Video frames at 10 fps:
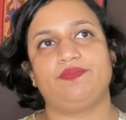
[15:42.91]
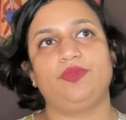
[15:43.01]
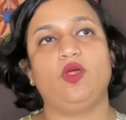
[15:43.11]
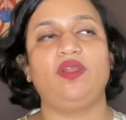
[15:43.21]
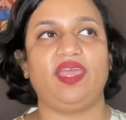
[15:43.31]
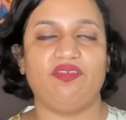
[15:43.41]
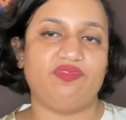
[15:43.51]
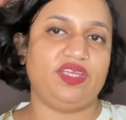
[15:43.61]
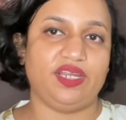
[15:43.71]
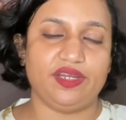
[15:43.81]
Not
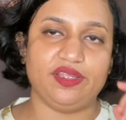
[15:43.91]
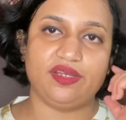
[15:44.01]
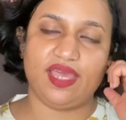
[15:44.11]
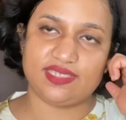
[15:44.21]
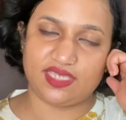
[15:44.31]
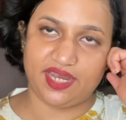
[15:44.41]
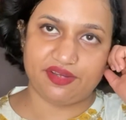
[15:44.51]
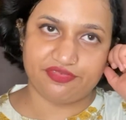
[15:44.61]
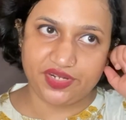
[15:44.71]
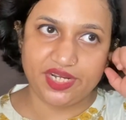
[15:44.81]
every Indian has gained
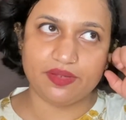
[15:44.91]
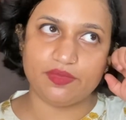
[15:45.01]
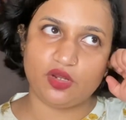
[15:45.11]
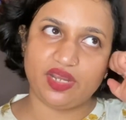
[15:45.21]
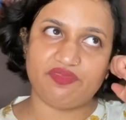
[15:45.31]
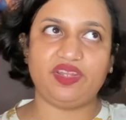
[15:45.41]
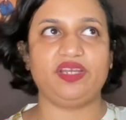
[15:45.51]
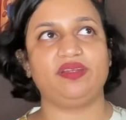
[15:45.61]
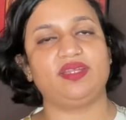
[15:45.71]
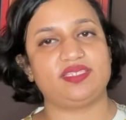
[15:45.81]
freedom. Not every
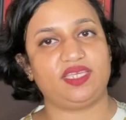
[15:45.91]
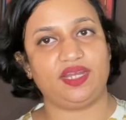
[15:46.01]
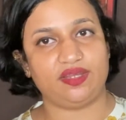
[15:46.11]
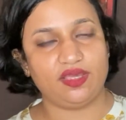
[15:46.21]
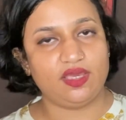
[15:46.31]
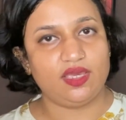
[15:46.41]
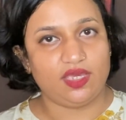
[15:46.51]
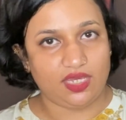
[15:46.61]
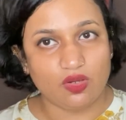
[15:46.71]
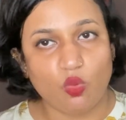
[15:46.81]
Indian has gained
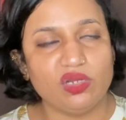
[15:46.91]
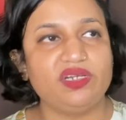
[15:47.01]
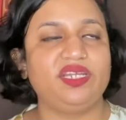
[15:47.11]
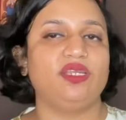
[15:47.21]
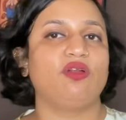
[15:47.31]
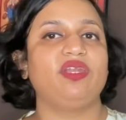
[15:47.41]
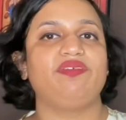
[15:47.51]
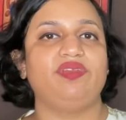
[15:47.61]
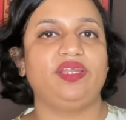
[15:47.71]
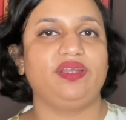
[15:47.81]
equality. Not
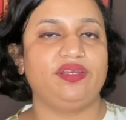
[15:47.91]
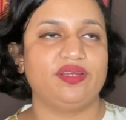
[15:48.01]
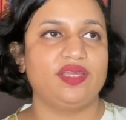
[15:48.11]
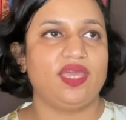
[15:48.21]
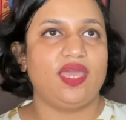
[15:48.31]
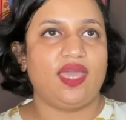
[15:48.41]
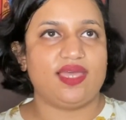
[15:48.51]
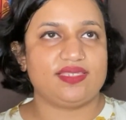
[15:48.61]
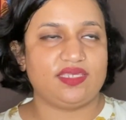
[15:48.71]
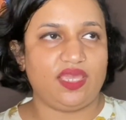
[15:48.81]
every Indian
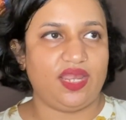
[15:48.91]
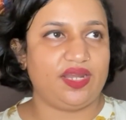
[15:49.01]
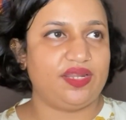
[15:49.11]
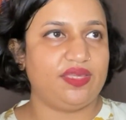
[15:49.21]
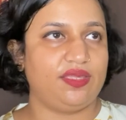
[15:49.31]
has gained